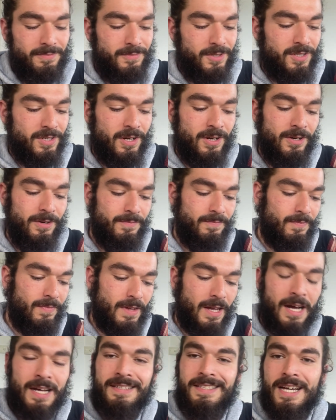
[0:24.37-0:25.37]
So
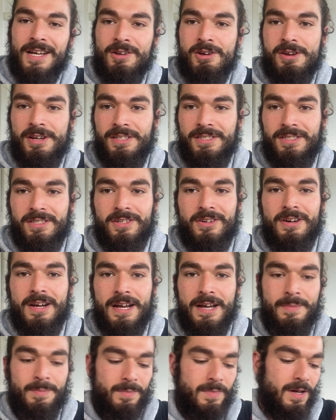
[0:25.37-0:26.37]
I download
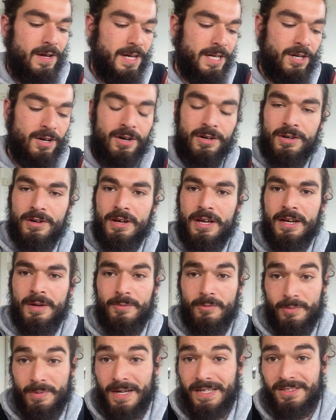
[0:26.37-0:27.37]
Instagram, I go and
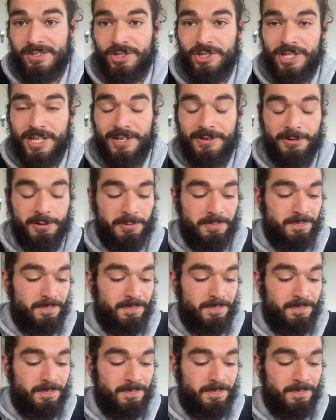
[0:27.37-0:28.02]
I'm about to share it.